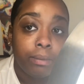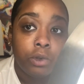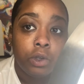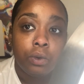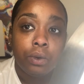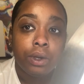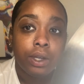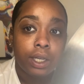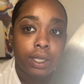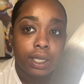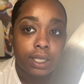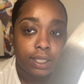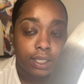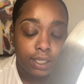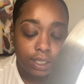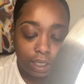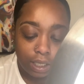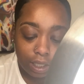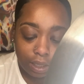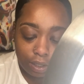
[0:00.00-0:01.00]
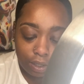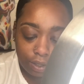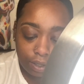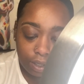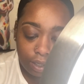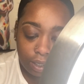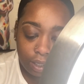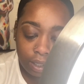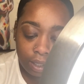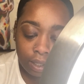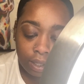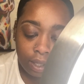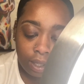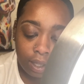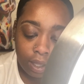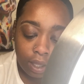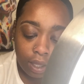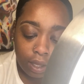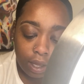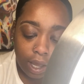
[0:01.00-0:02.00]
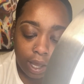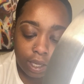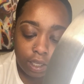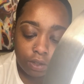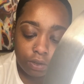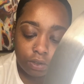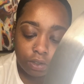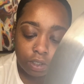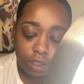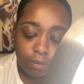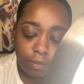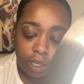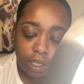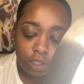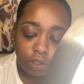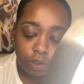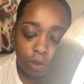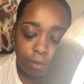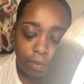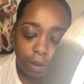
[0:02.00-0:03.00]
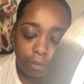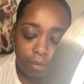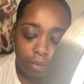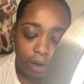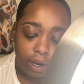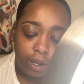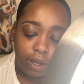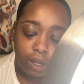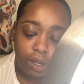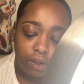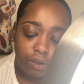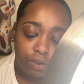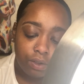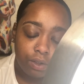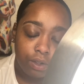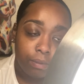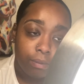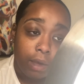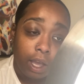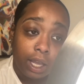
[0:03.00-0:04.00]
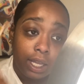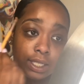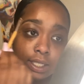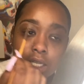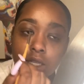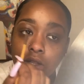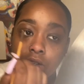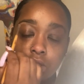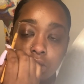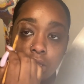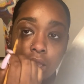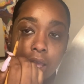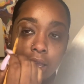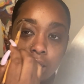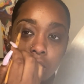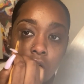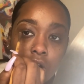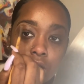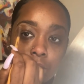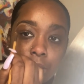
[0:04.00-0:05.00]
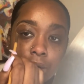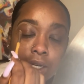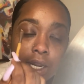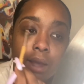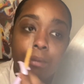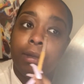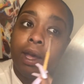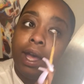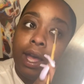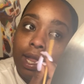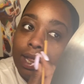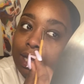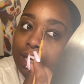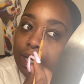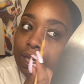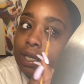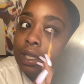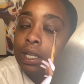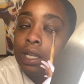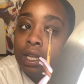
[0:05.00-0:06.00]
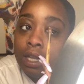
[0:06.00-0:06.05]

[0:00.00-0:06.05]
doing a concealer, I usually make sure my concealer is like all the way down my eyelid,